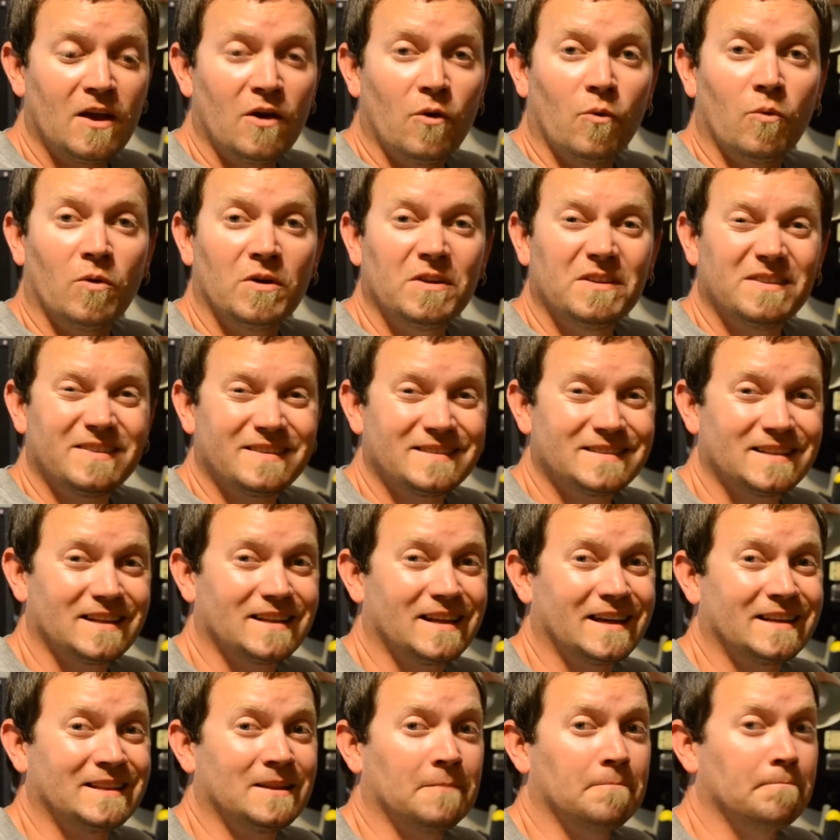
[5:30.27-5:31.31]
One of the things I
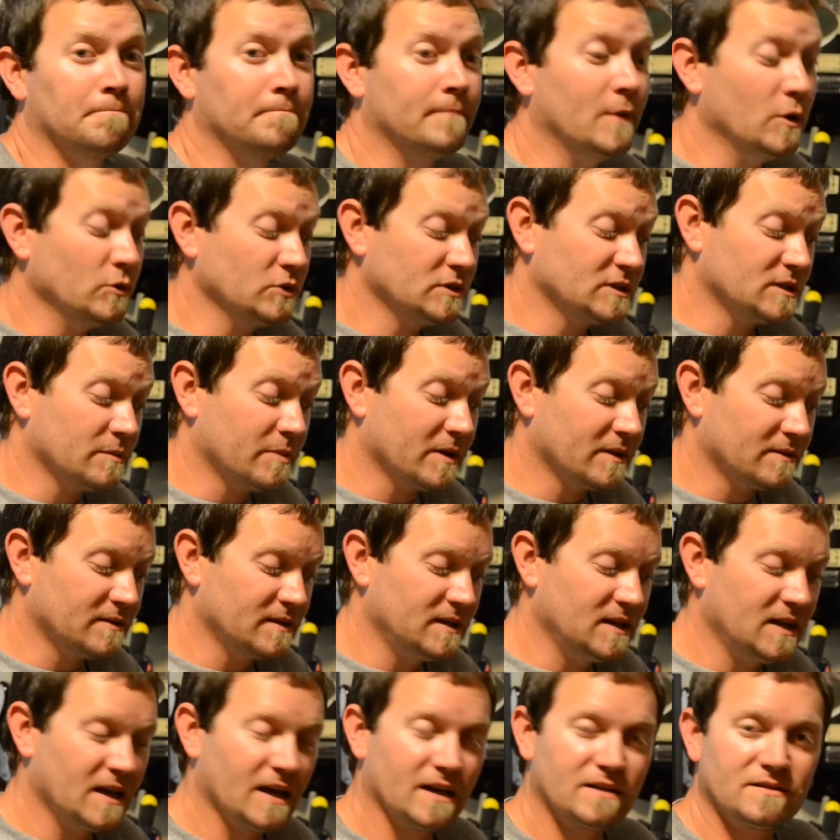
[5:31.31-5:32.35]
like the most about the
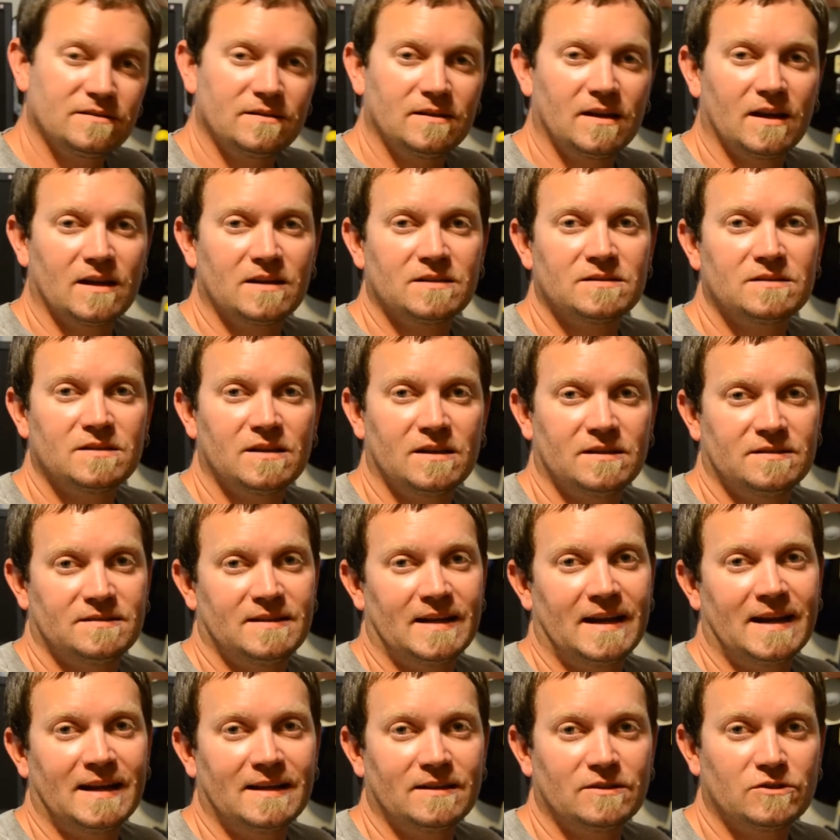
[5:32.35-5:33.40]
DX6 is
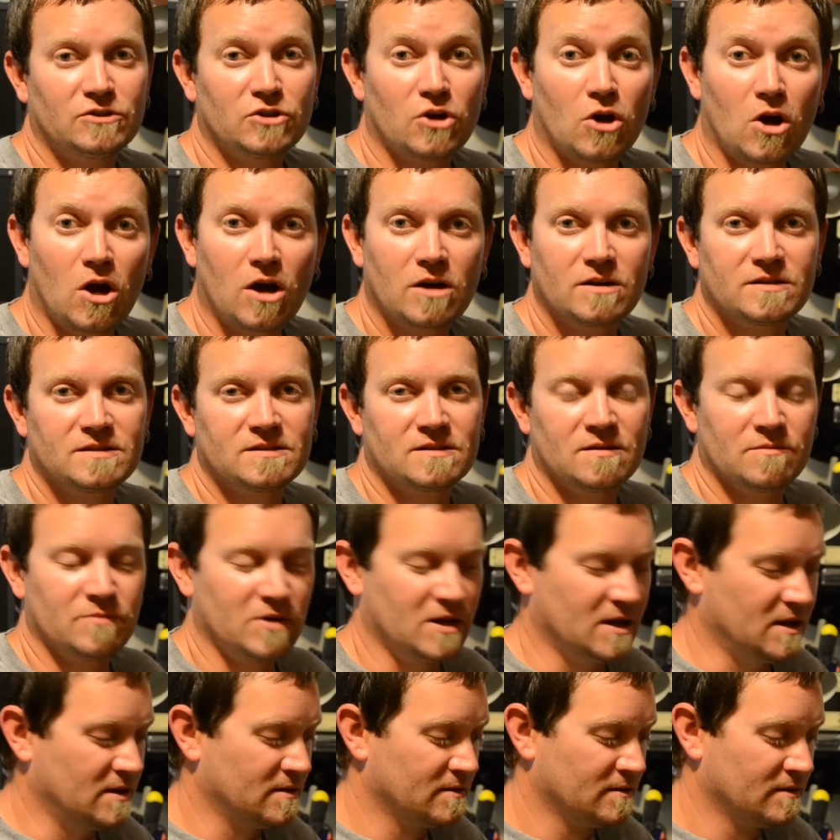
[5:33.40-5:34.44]
that it talks to
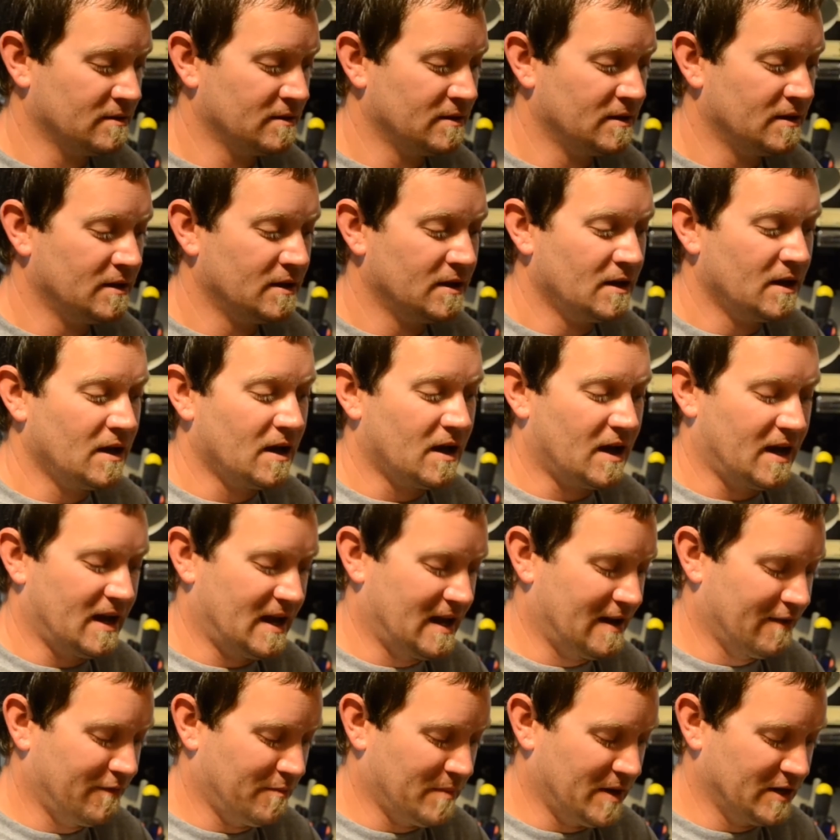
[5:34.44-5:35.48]
me. I
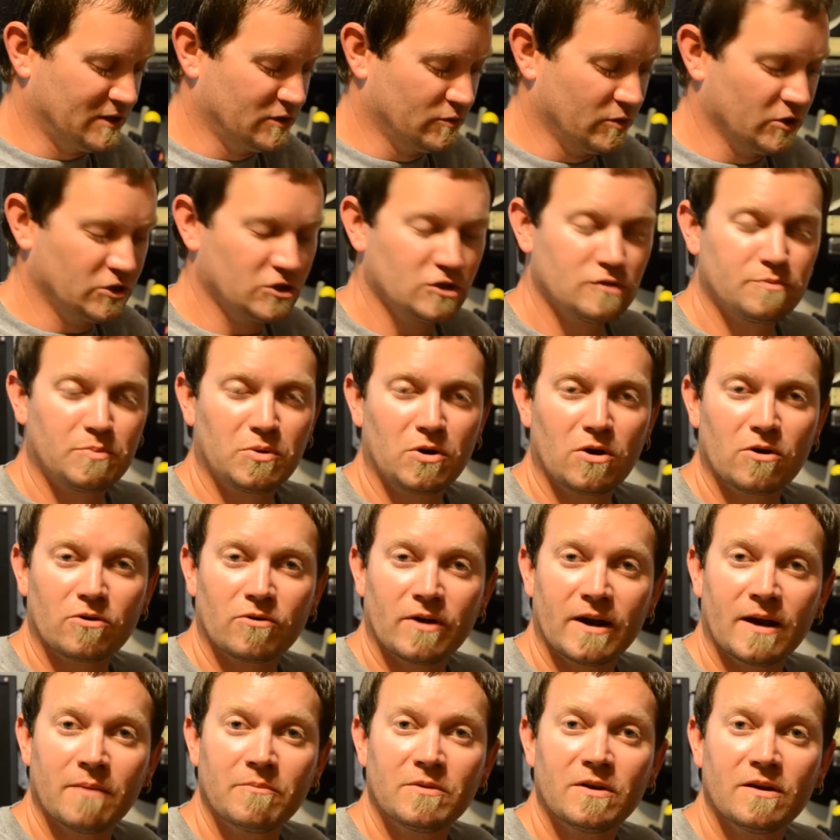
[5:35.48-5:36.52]
have my switches
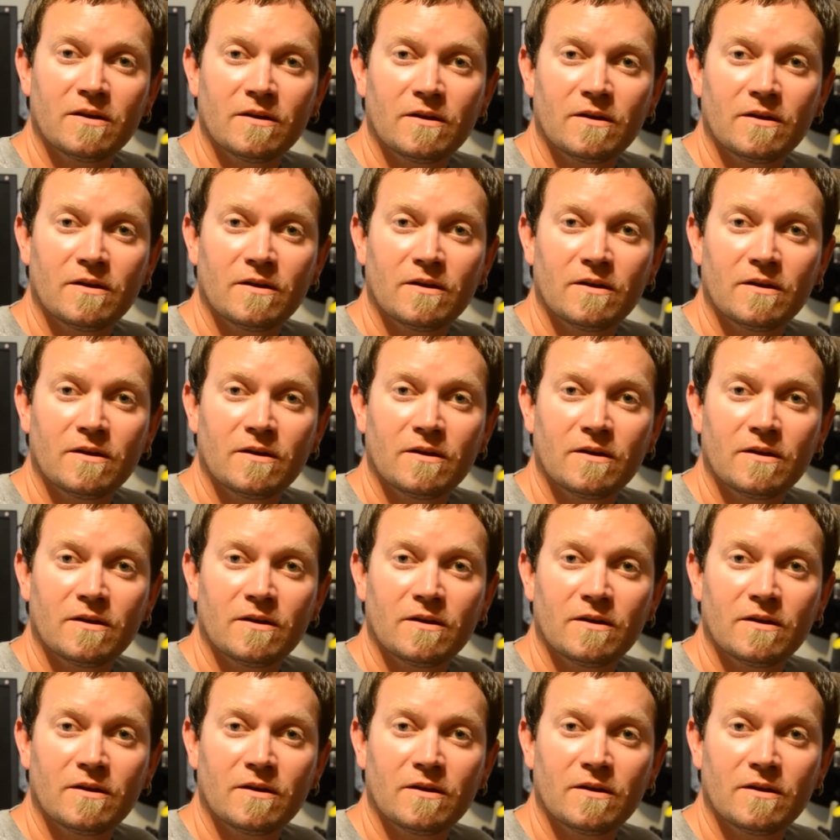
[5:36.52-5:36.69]
programmed